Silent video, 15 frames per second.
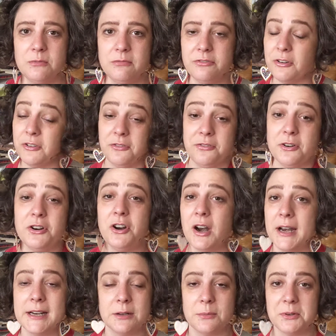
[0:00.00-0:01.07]
for your
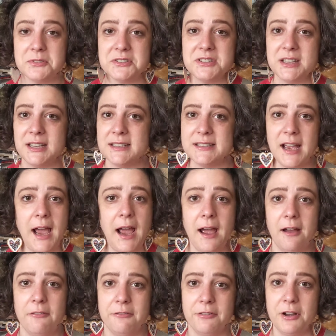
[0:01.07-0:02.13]
animals to get to
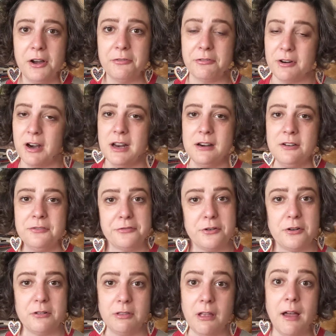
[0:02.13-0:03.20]
have a friend
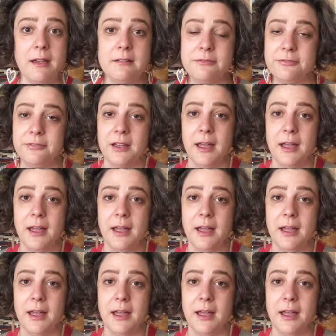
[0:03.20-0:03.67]
for life.